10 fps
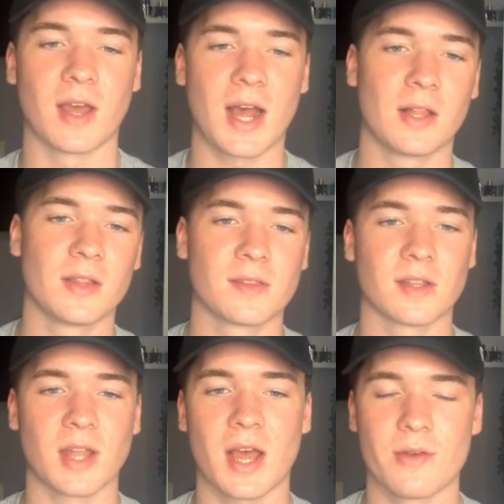Haaland
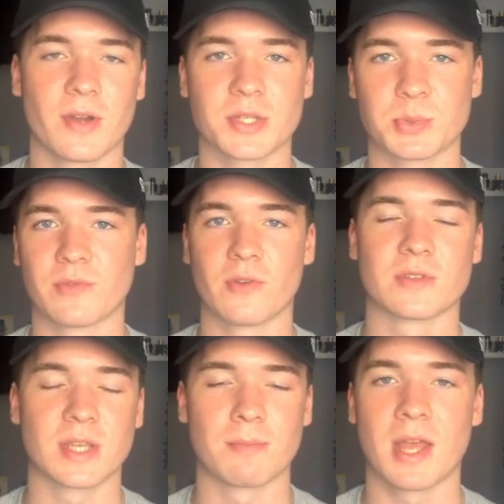and Havertz we've
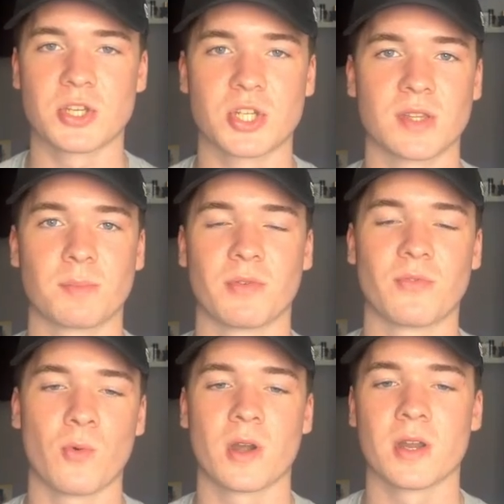obviously mentioned
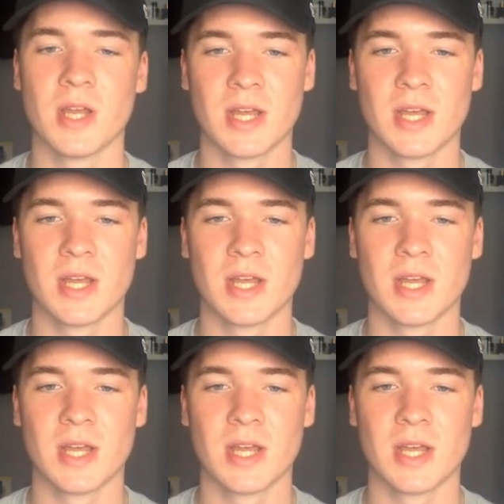before.